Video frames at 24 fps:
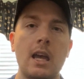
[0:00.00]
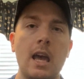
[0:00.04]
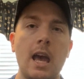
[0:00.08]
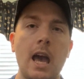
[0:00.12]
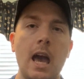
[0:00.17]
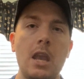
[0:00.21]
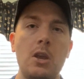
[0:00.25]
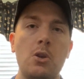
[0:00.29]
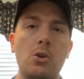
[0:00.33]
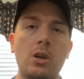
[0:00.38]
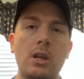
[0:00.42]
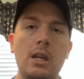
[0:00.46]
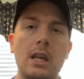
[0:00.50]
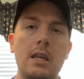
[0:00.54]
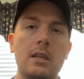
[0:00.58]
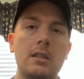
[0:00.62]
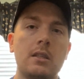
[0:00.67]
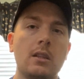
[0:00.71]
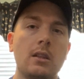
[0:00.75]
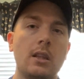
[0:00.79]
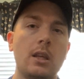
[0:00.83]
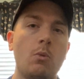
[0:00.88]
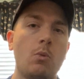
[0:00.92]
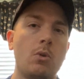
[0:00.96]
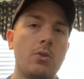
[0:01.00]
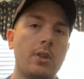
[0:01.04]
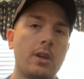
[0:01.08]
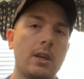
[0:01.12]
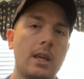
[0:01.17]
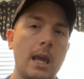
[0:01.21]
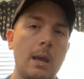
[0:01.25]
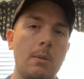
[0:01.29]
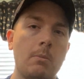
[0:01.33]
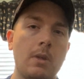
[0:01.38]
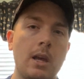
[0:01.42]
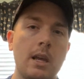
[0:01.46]
and you could instantly win the
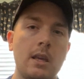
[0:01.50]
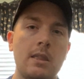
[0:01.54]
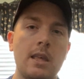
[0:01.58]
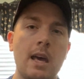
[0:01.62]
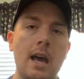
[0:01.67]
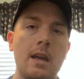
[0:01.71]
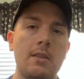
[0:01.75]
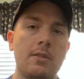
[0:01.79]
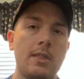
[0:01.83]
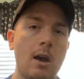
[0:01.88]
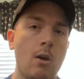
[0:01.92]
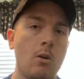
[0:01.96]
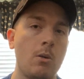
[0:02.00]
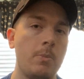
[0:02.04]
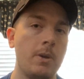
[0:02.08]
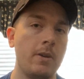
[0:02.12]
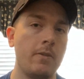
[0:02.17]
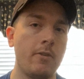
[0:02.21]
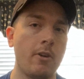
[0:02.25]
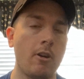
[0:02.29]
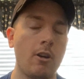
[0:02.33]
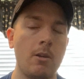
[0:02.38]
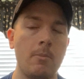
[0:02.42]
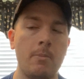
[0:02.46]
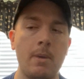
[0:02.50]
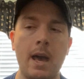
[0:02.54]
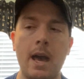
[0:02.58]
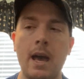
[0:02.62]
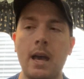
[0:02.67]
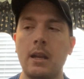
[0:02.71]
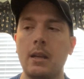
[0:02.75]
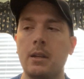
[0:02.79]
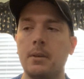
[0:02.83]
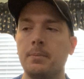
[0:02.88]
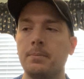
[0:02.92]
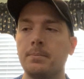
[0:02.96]
game like that. That would be very bad.